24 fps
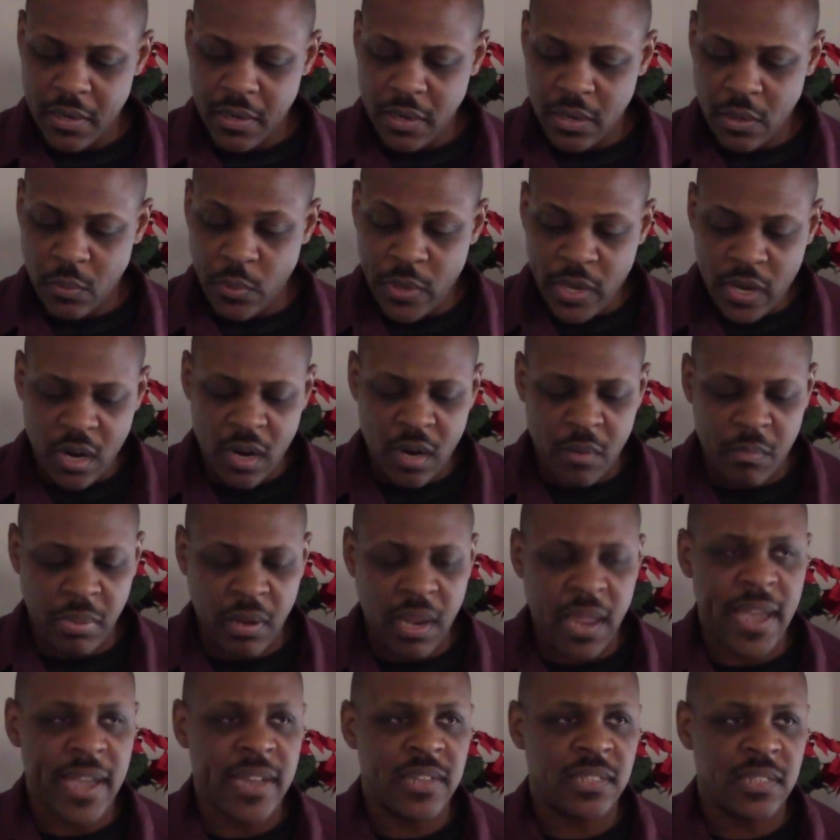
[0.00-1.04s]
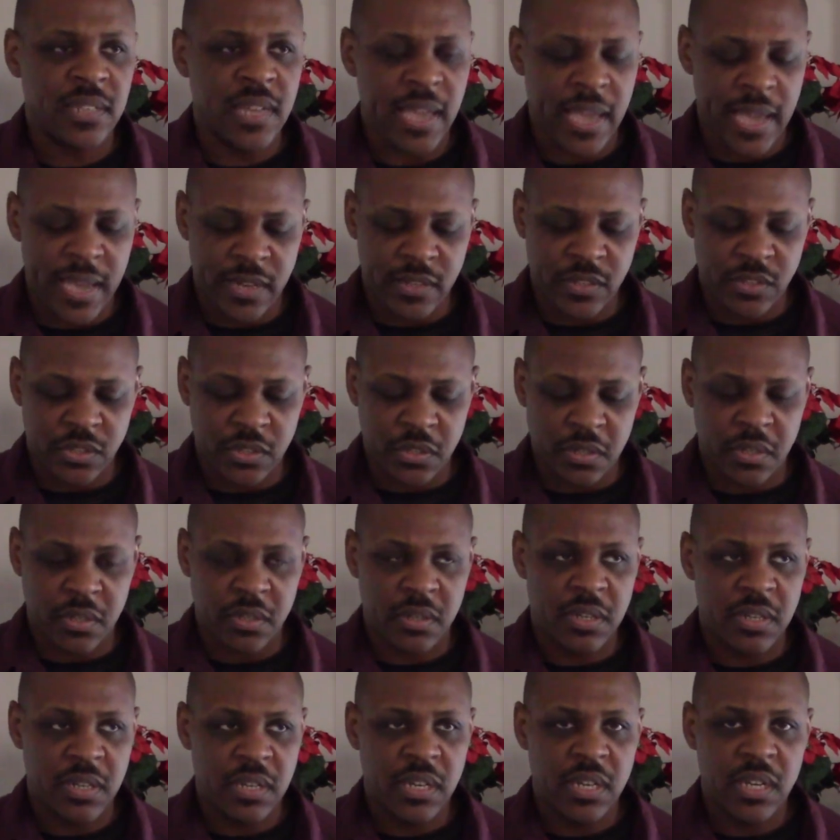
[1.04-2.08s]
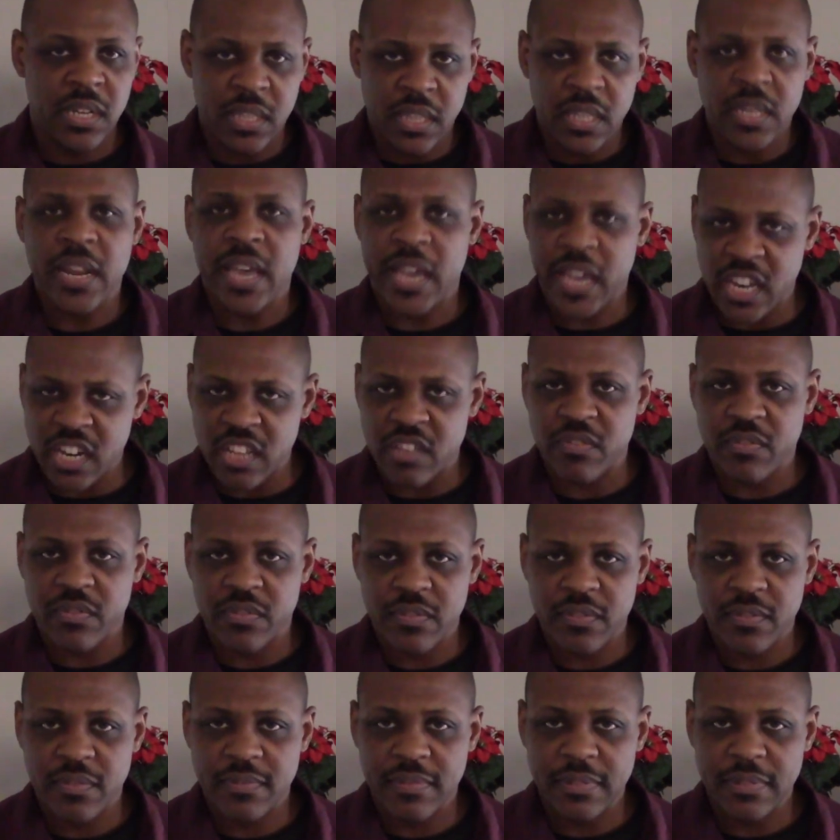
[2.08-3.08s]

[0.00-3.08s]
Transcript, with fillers: We are obliged to answer in the negative.